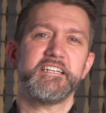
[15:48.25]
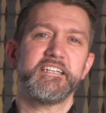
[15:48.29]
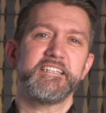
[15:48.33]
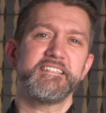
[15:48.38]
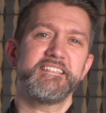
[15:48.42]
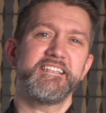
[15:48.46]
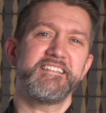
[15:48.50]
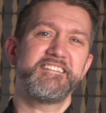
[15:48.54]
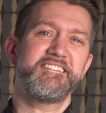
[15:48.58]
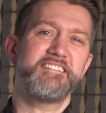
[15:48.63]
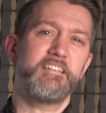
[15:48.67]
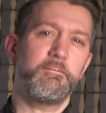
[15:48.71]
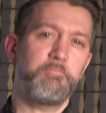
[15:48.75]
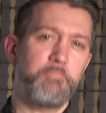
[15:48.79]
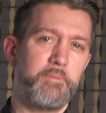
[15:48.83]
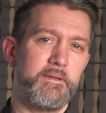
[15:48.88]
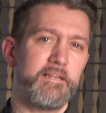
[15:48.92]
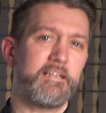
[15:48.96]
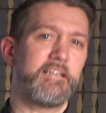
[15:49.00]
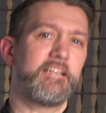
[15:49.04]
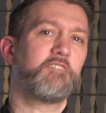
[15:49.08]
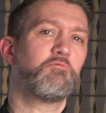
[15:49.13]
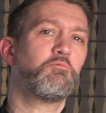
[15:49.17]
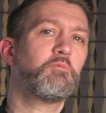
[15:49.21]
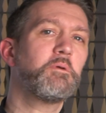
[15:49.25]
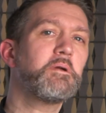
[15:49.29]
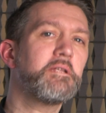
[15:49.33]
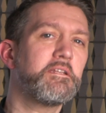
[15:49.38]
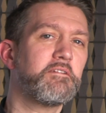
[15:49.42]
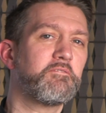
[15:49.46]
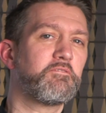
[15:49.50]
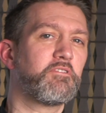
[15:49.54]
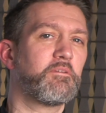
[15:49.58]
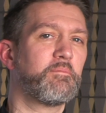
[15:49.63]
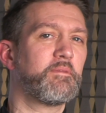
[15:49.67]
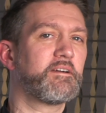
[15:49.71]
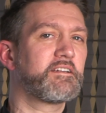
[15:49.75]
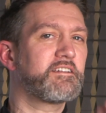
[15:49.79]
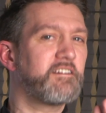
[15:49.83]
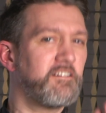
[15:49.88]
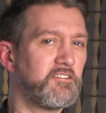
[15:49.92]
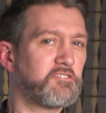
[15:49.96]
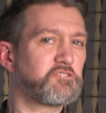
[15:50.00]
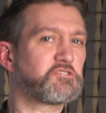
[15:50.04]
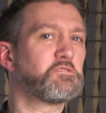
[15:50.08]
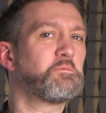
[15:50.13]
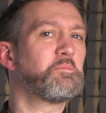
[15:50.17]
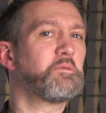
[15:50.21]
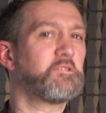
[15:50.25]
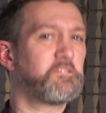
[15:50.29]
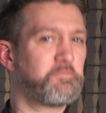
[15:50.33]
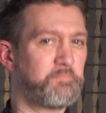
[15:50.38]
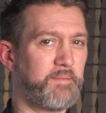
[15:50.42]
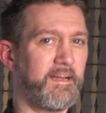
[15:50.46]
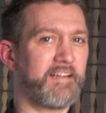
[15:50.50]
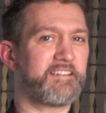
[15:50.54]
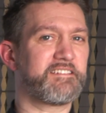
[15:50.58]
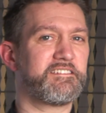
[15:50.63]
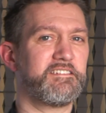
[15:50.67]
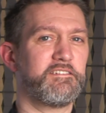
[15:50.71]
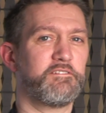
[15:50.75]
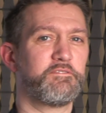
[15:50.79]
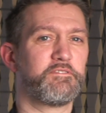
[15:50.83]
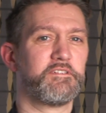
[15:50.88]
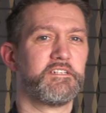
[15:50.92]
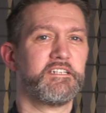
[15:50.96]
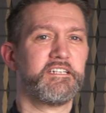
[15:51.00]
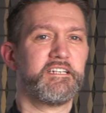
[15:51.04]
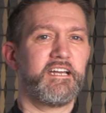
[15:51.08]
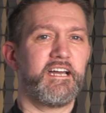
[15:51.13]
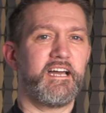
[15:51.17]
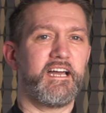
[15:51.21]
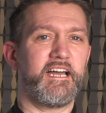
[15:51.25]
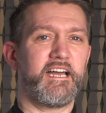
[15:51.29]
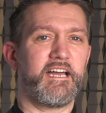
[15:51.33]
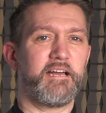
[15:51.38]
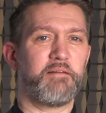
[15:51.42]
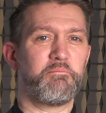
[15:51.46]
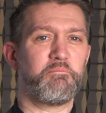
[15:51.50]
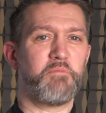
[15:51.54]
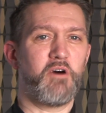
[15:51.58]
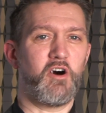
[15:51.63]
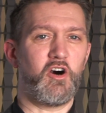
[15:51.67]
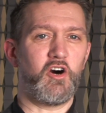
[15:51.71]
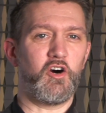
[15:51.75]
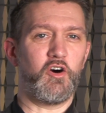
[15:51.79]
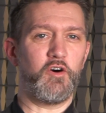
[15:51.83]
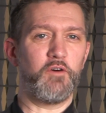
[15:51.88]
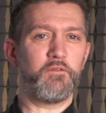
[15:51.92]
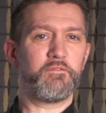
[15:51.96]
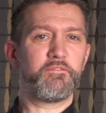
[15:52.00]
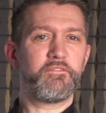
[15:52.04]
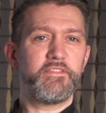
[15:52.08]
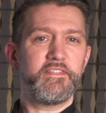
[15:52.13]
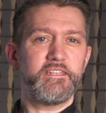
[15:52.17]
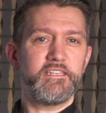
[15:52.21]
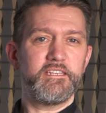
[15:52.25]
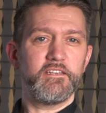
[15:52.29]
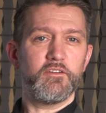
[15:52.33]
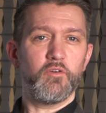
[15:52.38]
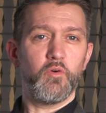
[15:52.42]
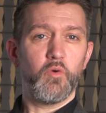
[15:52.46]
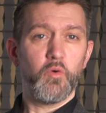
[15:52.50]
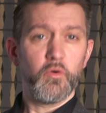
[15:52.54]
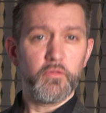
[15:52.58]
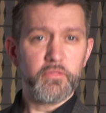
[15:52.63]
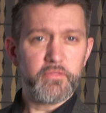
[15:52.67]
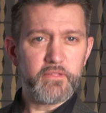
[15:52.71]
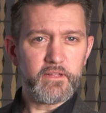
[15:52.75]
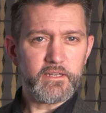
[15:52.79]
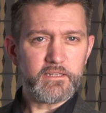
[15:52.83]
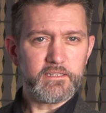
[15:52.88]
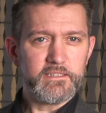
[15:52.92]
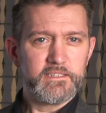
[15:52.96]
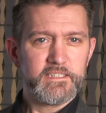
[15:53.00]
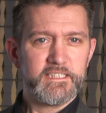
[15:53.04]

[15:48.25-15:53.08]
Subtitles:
they're typically written from a cultural perspective of the author.